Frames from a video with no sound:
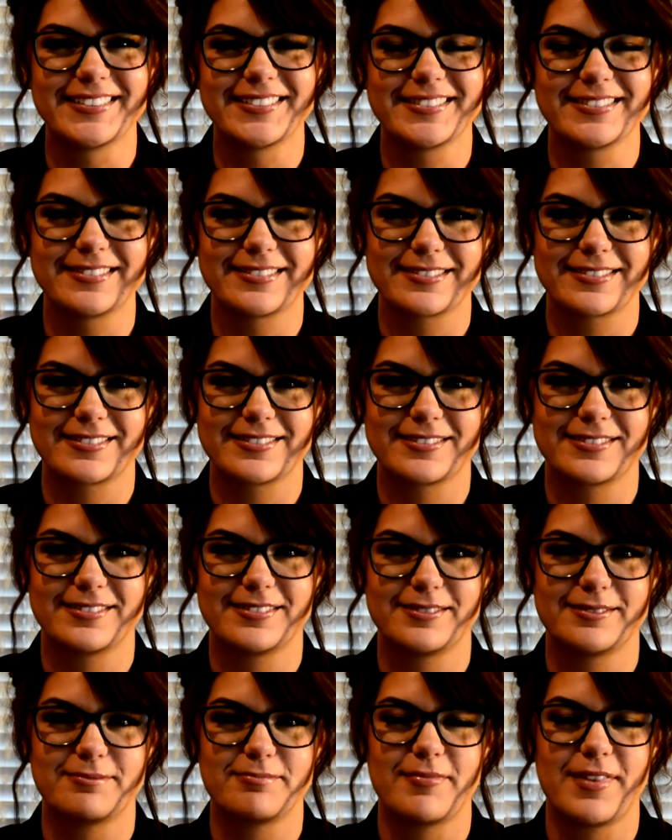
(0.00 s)

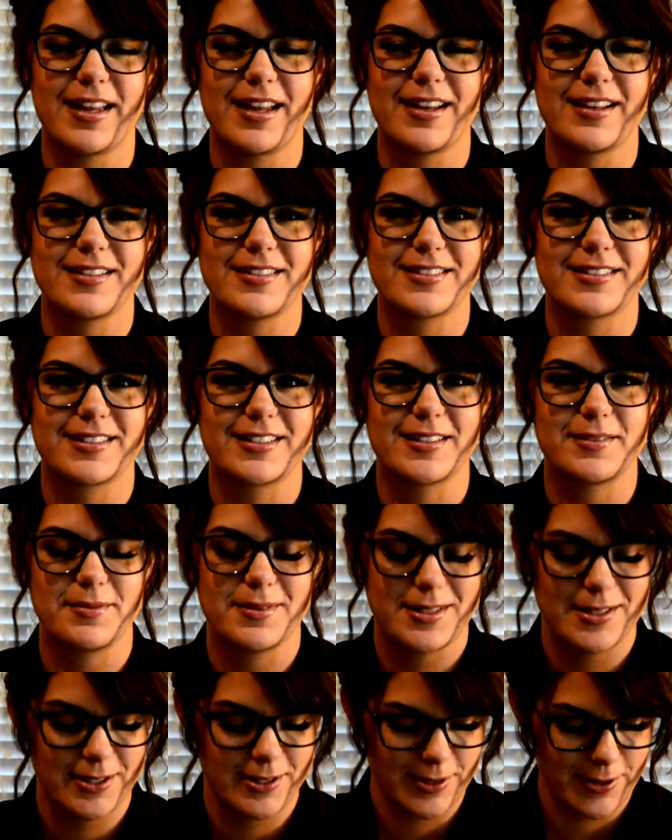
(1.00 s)
oh, my hands are going to
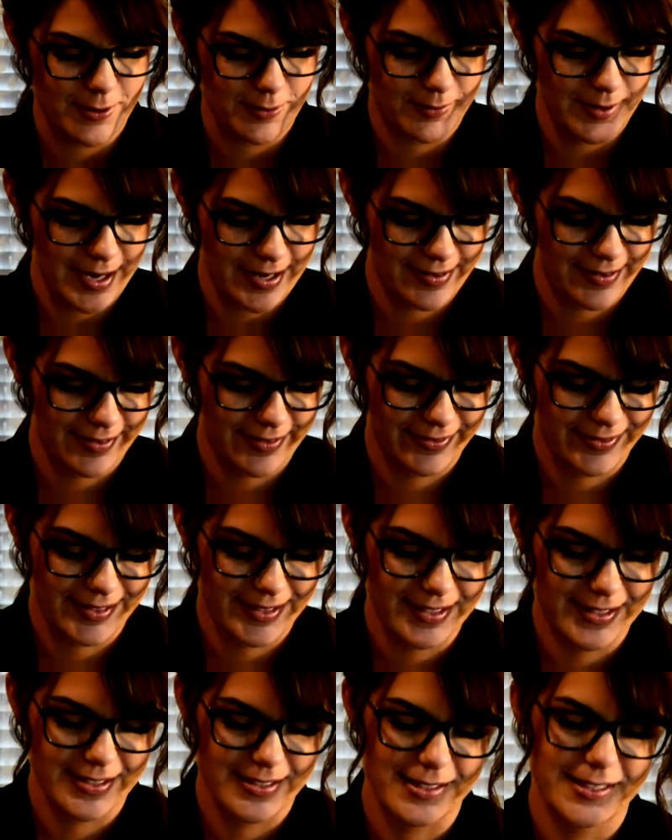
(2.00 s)
be so red after
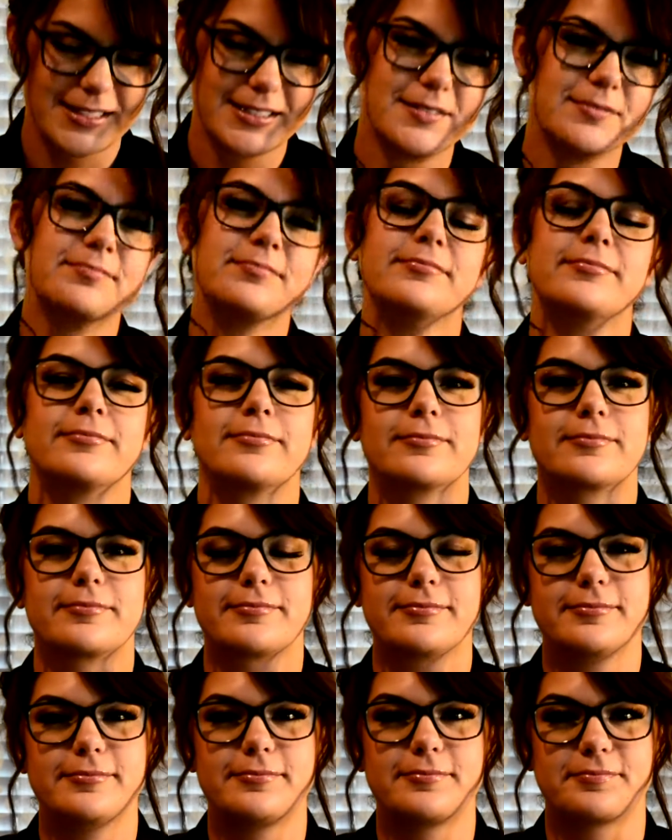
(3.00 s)
this.
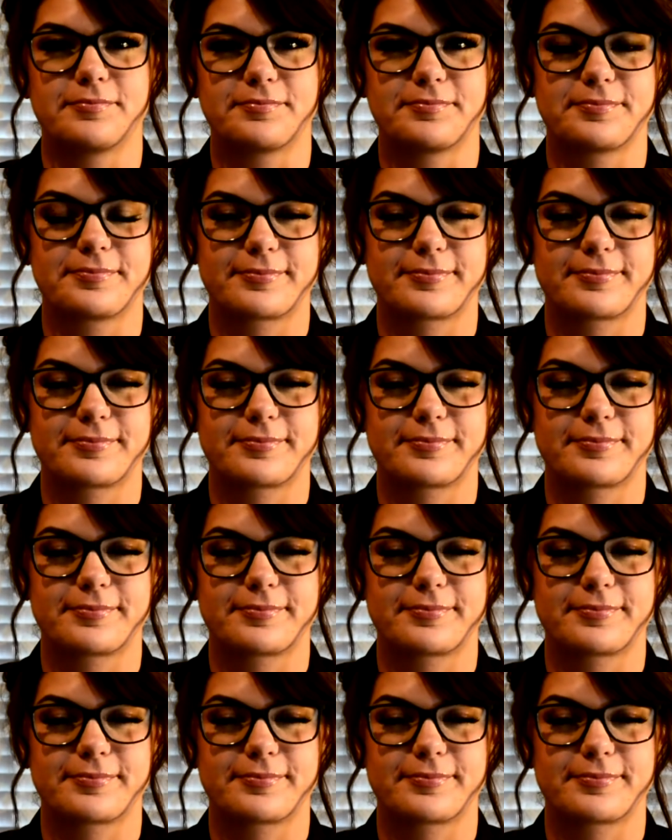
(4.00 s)
Mm.